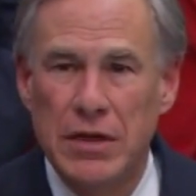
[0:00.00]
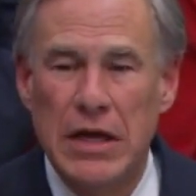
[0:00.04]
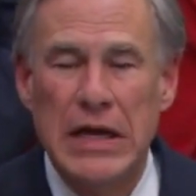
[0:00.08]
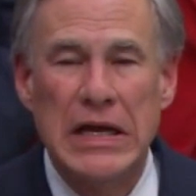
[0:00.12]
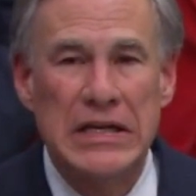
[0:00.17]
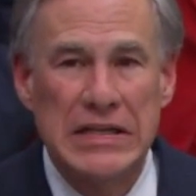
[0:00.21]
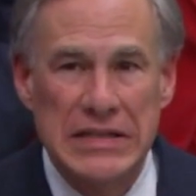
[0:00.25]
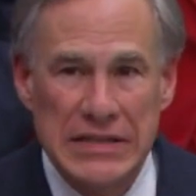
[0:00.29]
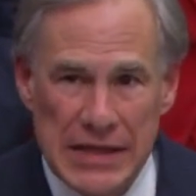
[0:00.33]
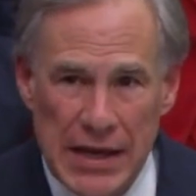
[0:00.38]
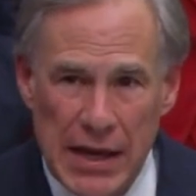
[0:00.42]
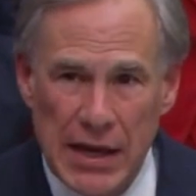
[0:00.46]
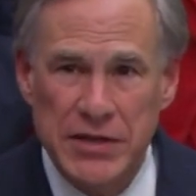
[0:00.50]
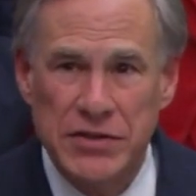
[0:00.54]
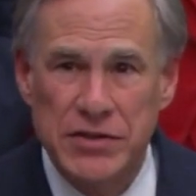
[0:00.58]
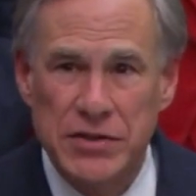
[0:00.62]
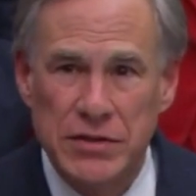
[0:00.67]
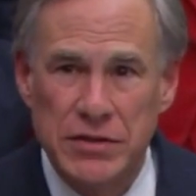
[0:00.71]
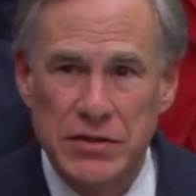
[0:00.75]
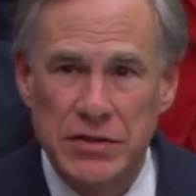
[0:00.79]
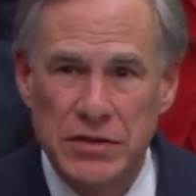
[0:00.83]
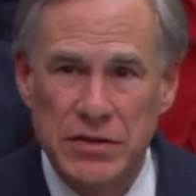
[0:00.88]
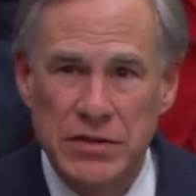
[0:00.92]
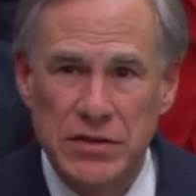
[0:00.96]
And
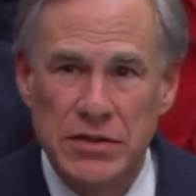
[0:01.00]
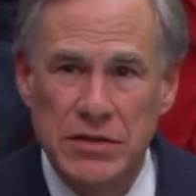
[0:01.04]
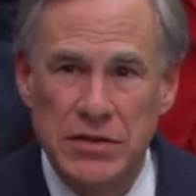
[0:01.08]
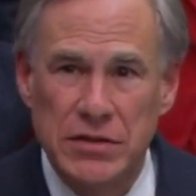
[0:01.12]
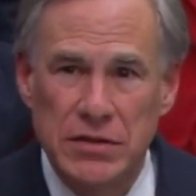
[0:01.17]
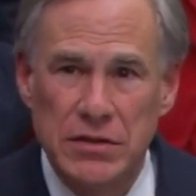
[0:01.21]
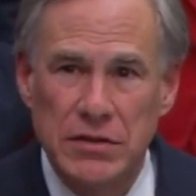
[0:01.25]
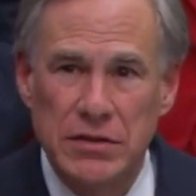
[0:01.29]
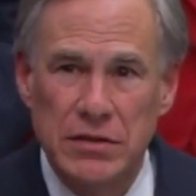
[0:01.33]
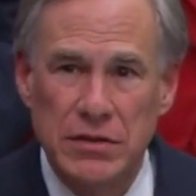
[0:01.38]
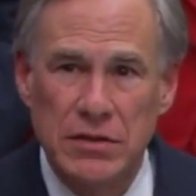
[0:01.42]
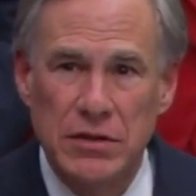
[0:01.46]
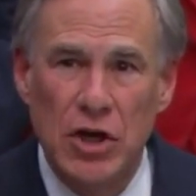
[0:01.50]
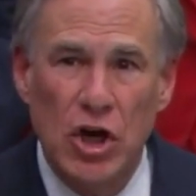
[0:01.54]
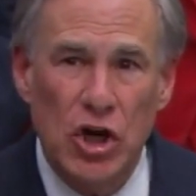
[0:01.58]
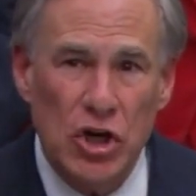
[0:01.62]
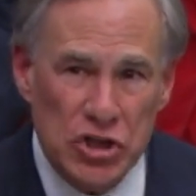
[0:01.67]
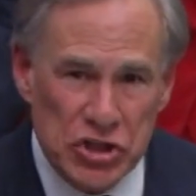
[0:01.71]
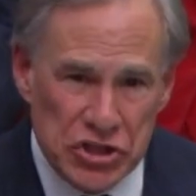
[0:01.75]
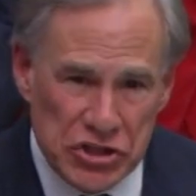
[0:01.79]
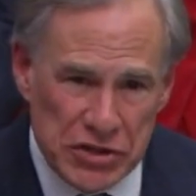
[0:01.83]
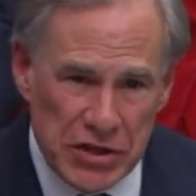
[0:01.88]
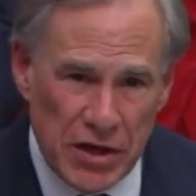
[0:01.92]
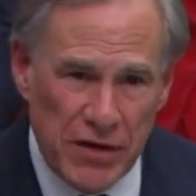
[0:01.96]
Texans
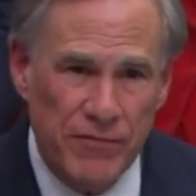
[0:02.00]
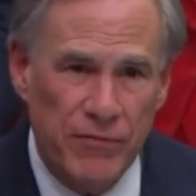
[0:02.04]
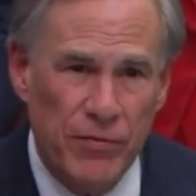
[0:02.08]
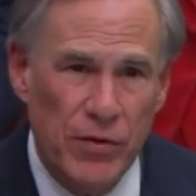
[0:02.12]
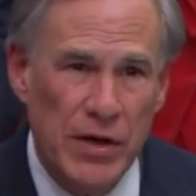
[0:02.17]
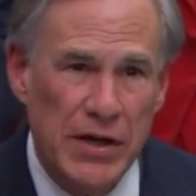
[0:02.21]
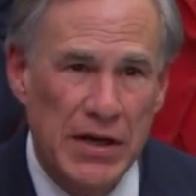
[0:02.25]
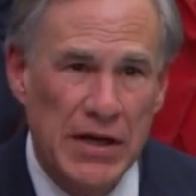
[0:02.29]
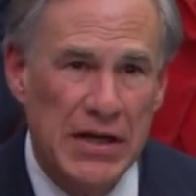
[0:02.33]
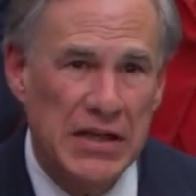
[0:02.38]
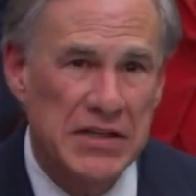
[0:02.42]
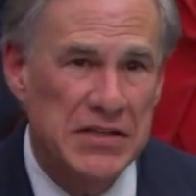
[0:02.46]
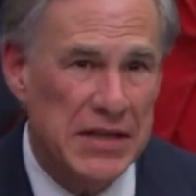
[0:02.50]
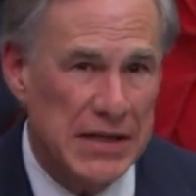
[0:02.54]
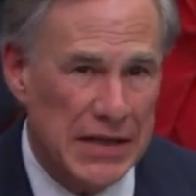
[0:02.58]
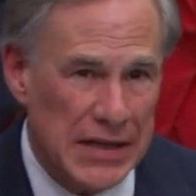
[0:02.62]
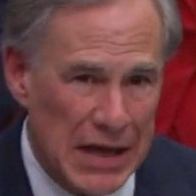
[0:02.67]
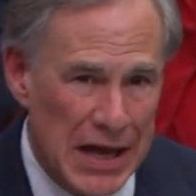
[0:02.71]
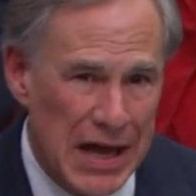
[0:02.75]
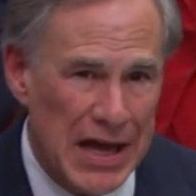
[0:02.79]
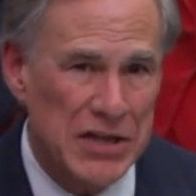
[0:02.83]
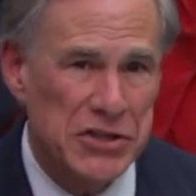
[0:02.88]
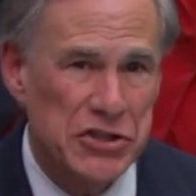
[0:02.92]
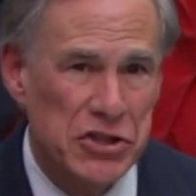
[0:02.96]
are suffering as a
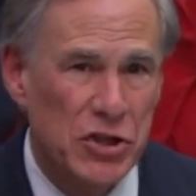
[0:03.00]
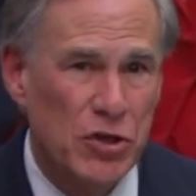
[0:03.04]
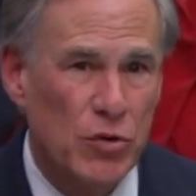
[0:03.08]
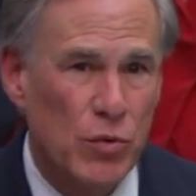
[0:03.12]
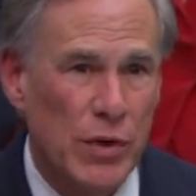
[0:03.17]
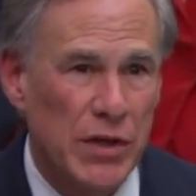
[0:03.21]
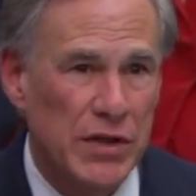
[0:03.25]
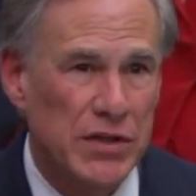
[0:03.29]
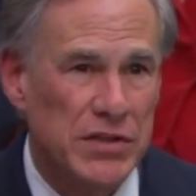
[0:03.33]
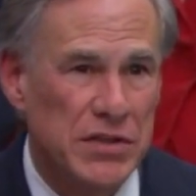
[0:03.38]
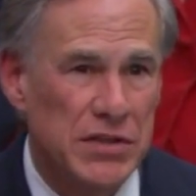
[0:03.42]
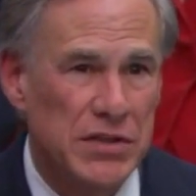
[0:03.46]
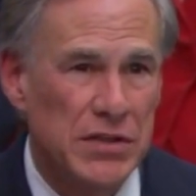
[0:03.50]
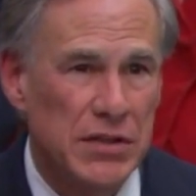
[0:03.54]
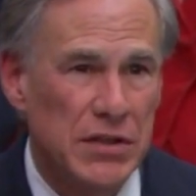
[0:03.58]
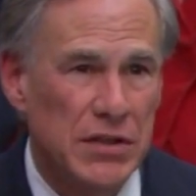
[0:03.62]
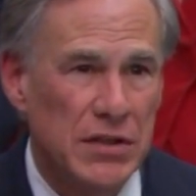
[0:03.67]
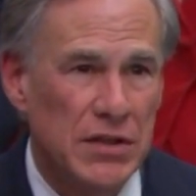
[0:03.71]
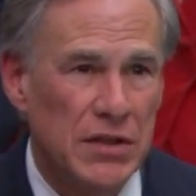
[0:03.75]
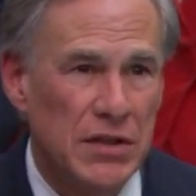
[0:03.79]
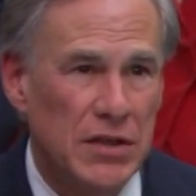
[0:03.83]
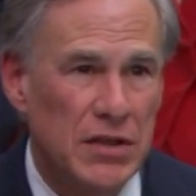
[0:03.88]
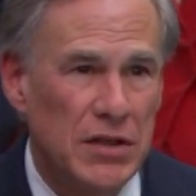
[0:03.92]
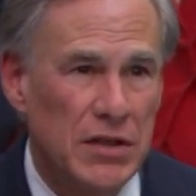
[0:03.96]
consequence
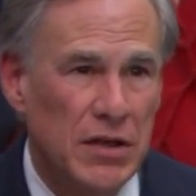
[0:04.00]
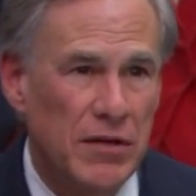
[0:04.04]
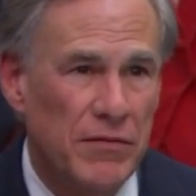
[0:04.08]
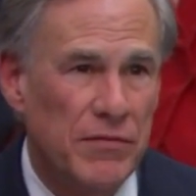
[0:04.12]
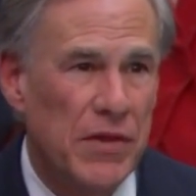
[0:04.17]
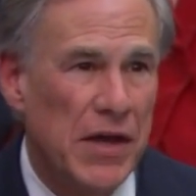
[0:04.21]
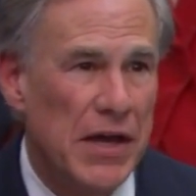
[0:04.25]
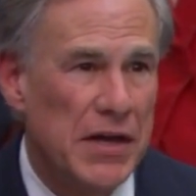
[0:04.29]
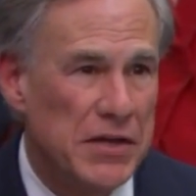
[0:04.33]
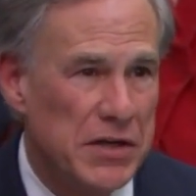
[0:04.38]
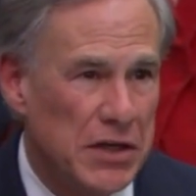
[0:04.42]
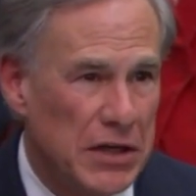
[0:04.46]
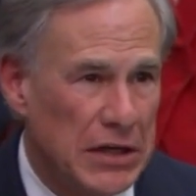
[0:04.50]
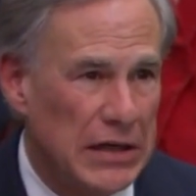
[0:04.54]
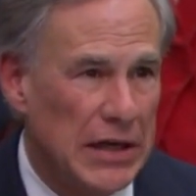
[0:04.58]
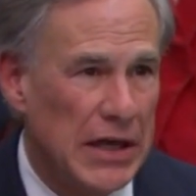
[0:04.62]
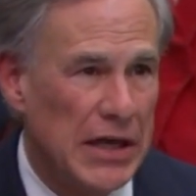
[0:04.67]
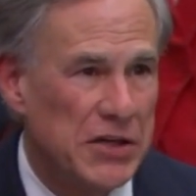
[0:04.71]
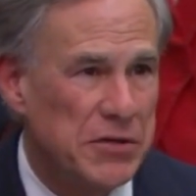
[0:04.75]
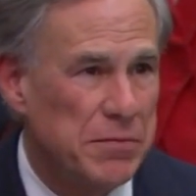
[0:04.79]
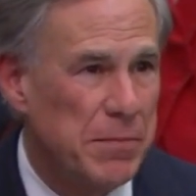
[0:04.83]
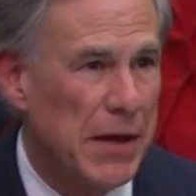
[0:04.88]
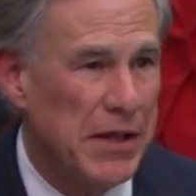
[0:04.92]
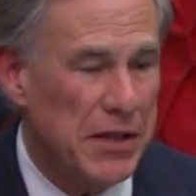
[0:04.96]
of that
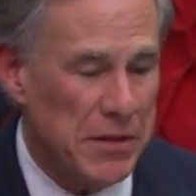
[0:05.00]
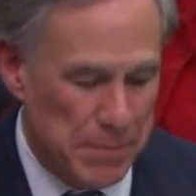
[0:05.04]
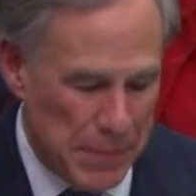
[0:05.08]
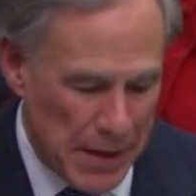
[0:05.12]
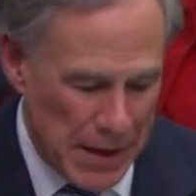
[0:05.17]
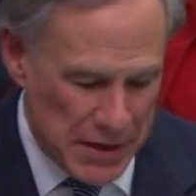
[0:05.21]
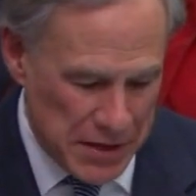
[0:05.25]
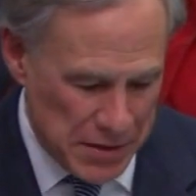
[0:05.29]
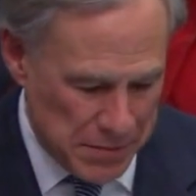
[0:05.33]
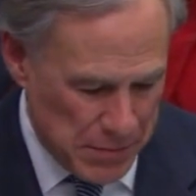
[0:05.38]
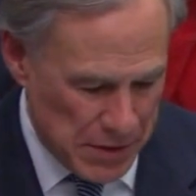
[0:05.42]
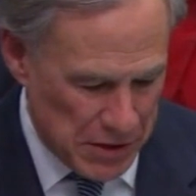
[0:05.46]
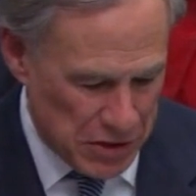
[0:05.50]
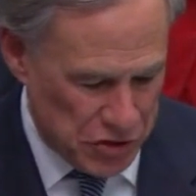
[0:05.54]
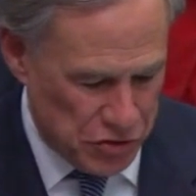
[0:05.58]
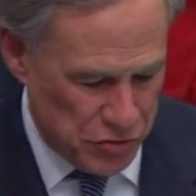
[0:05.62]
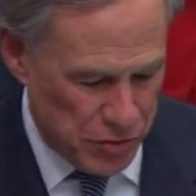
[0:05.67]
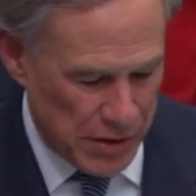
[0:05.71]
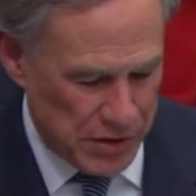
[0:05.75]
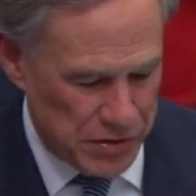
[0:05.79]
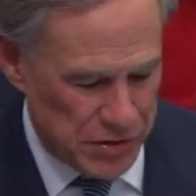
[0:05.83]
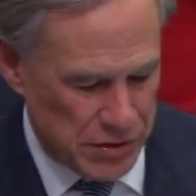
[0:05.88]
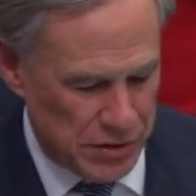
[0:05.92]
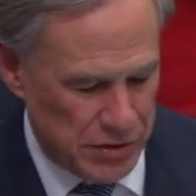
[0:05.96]
neglect by the Biden
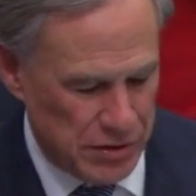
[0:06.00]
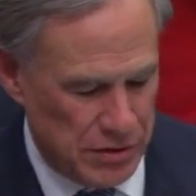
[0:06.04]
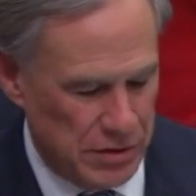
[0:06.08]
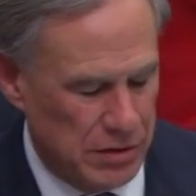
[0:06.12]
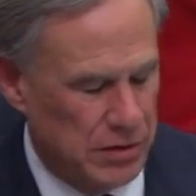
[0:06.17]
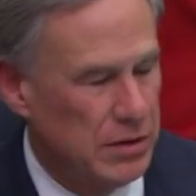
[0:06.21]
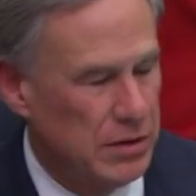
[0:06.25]
administration.